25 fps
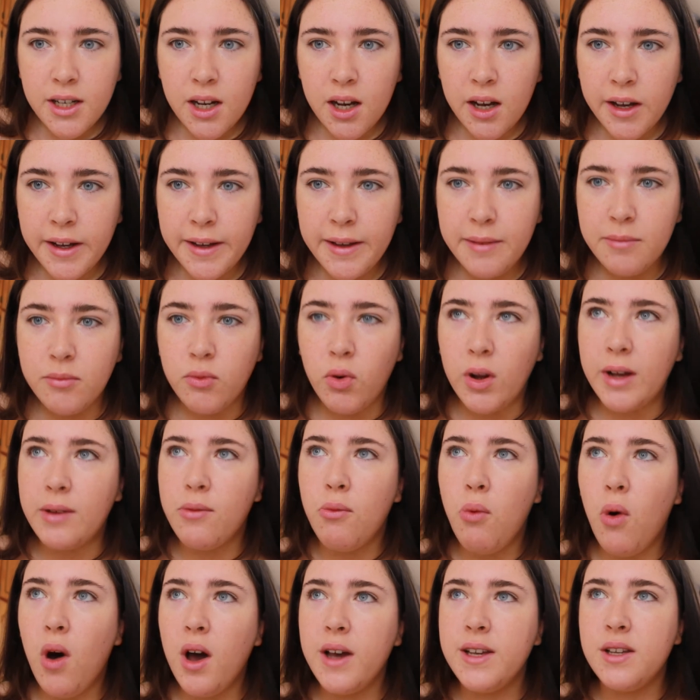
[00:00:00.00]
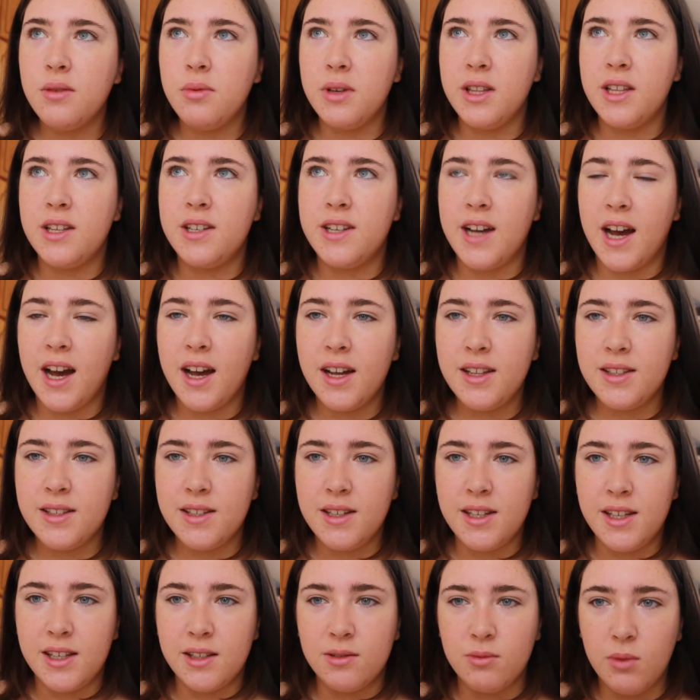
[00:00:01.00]
time, like, what is with the dad
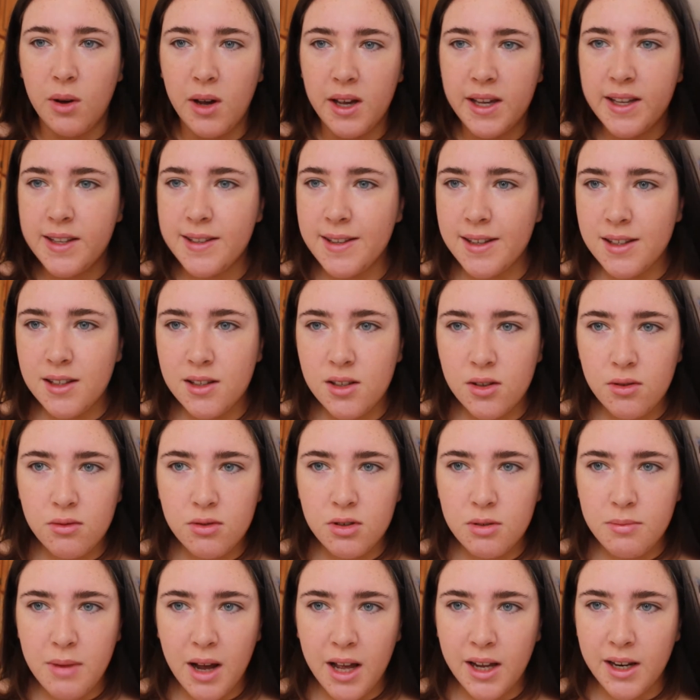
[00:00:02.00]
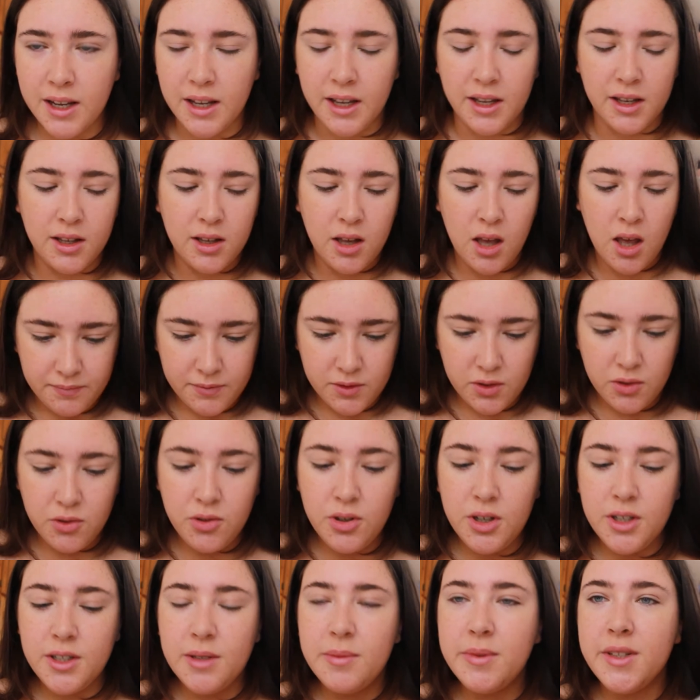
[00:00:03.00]
sneeze? Why is it so dramatic?
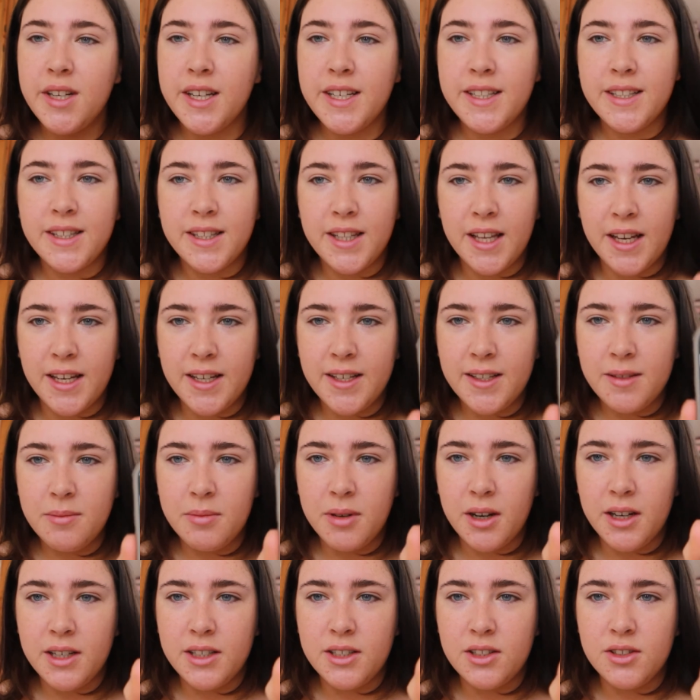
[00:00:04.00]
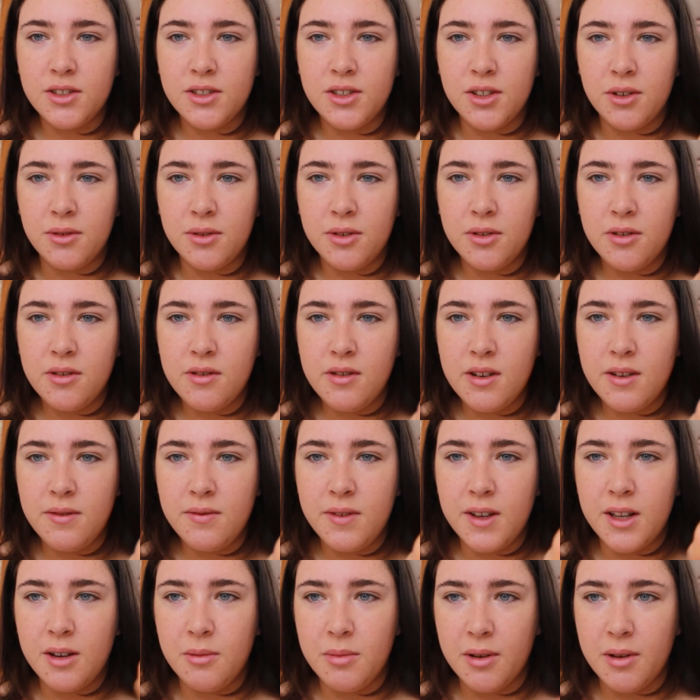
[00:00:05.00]
Or something like this, but I just don't know how I feel